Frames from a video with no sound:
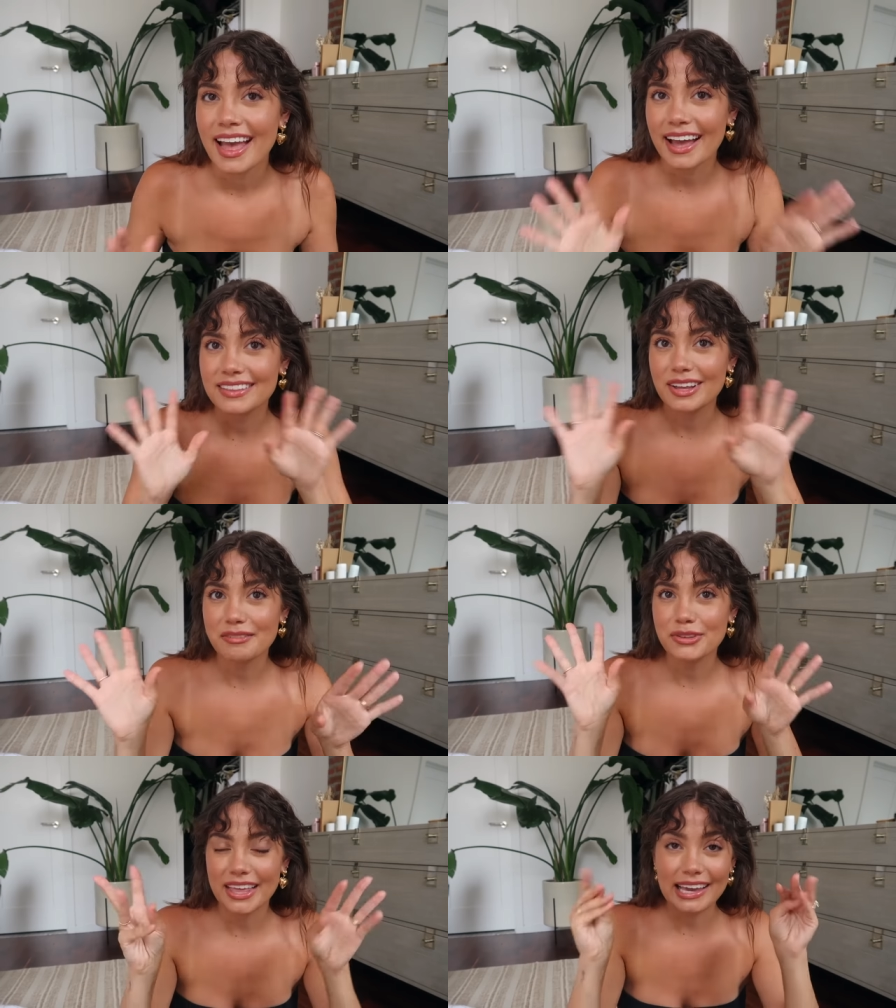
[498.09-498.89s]
I
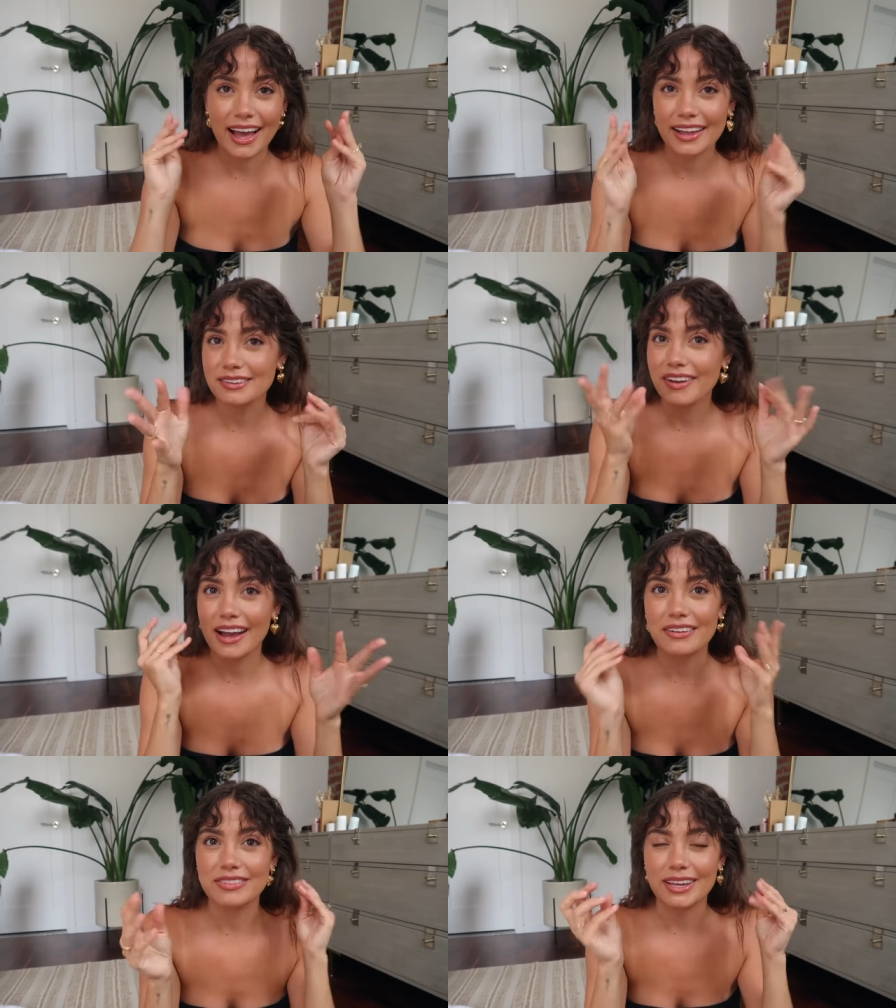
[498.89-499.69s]
love when they kind of
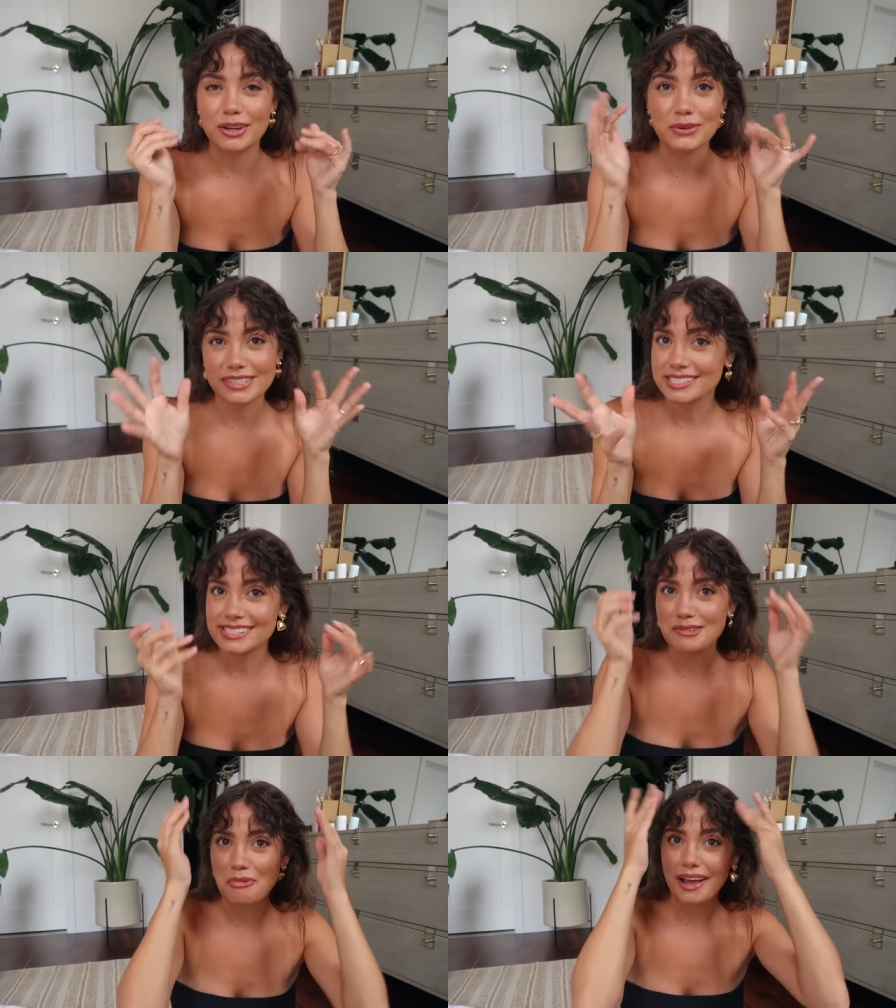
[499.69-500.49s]
have like a
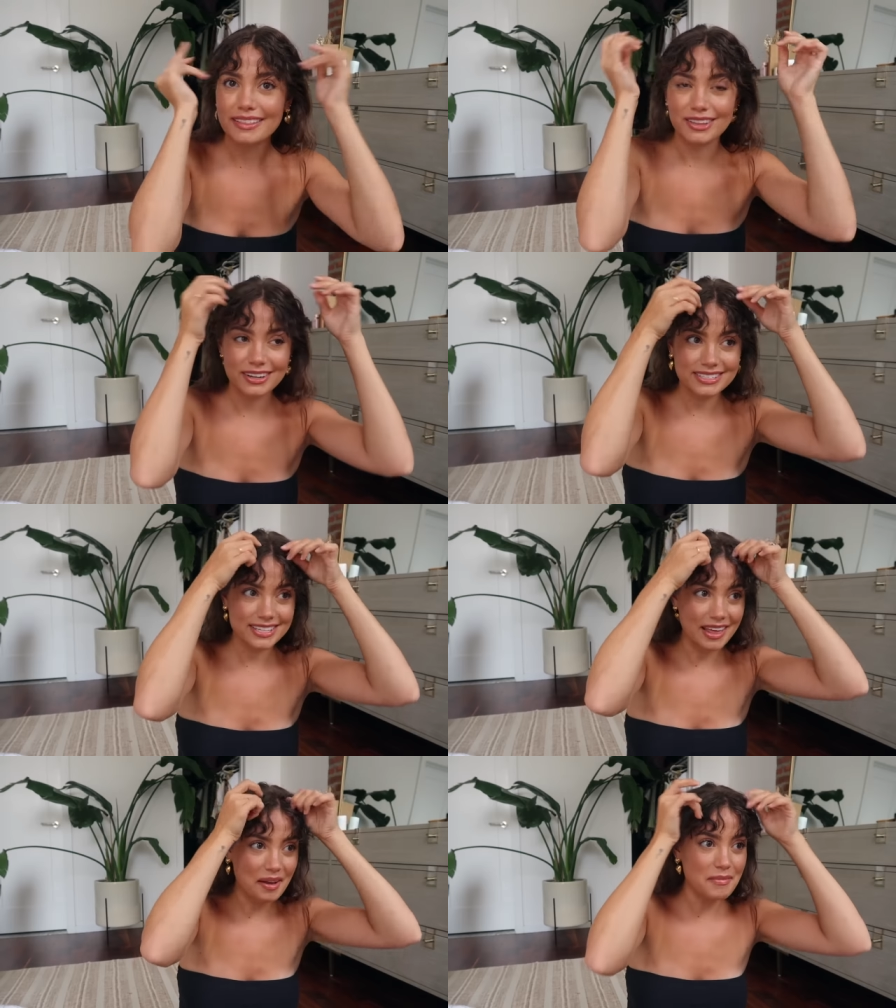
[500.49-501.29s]
greasy wet look
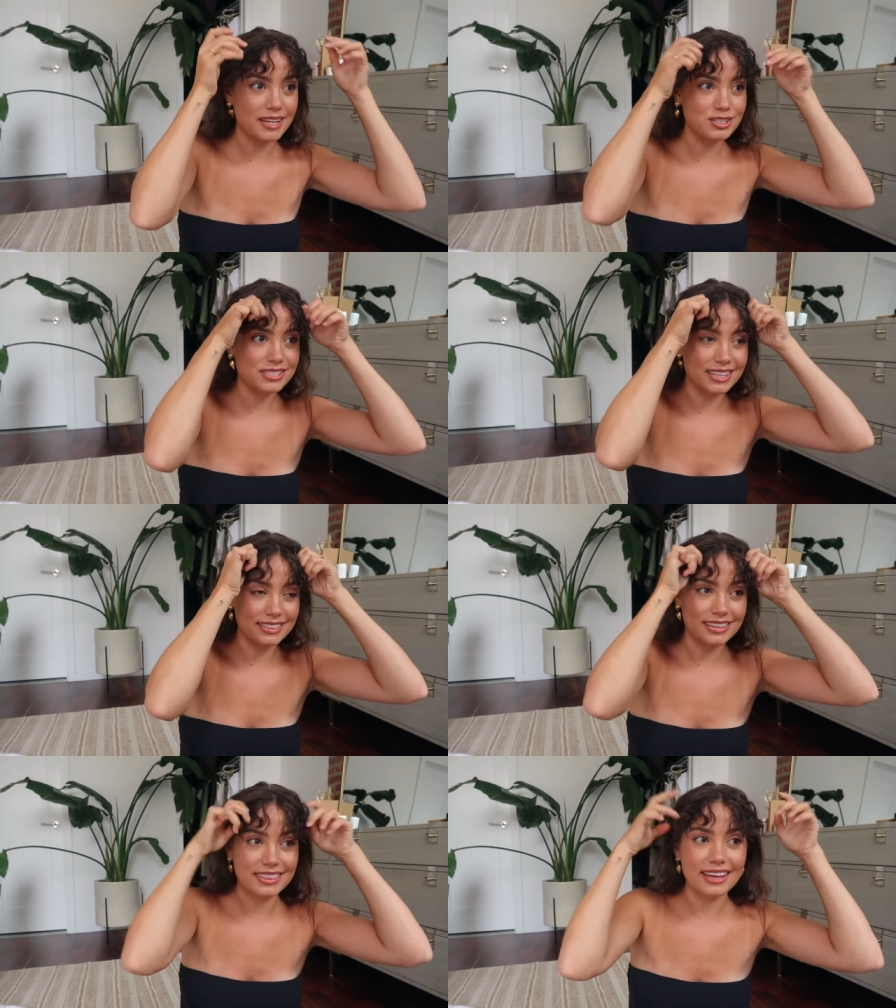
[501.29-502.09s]
to them. I just
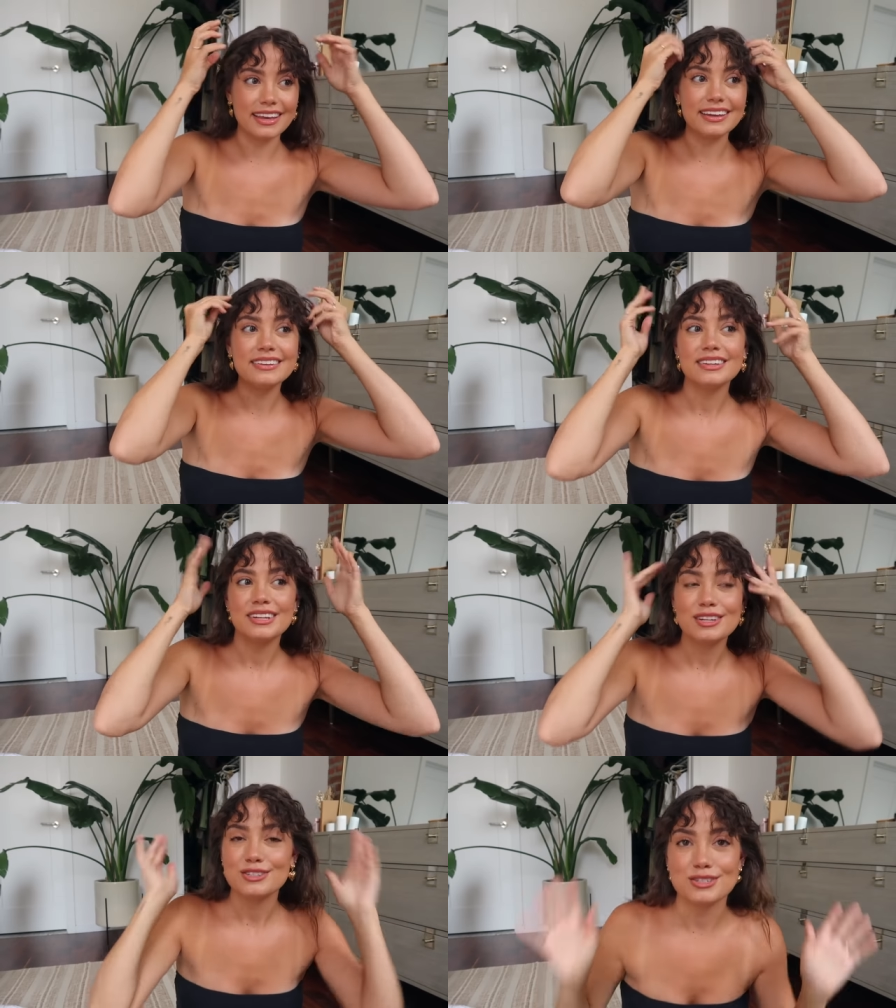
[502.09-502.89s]
think that they
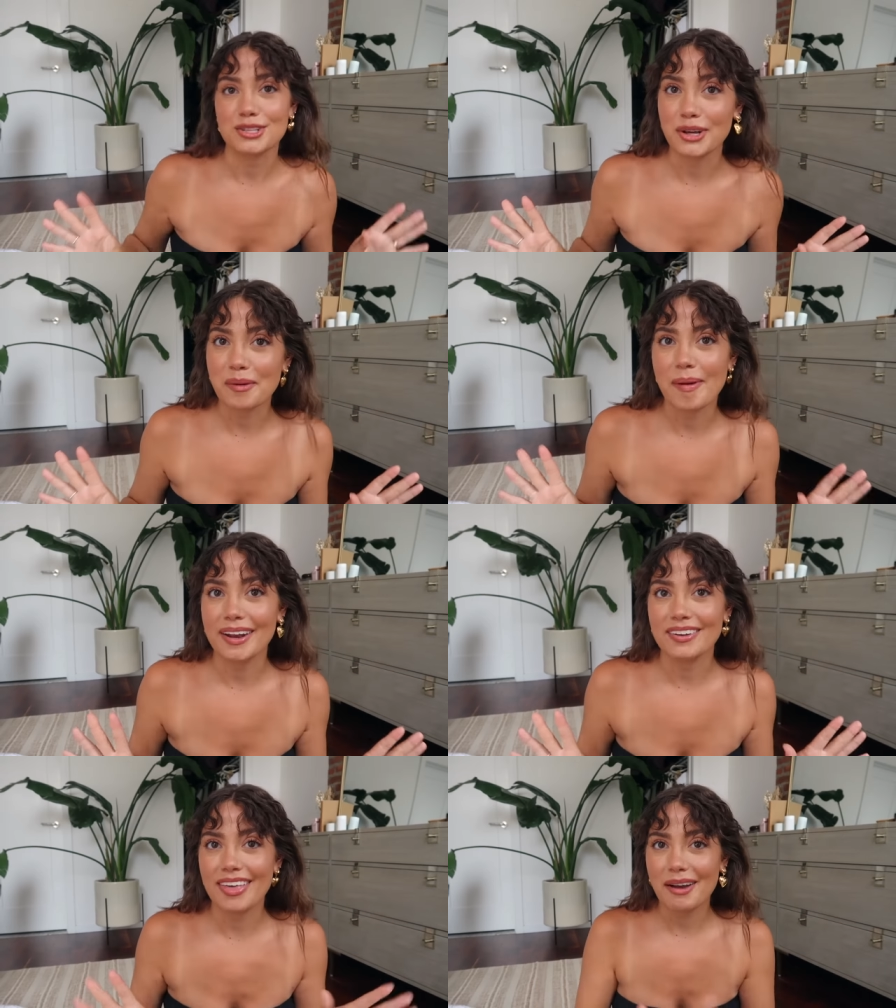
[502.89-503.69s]
just look
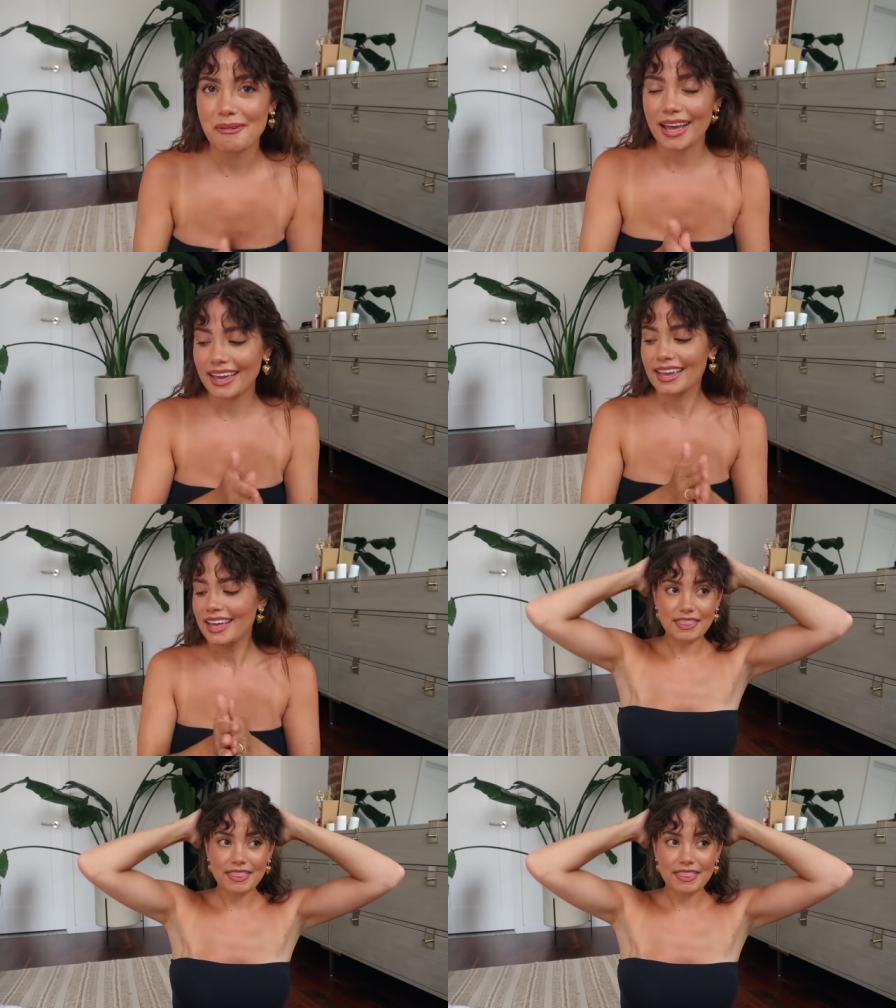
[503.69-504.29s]
better that way.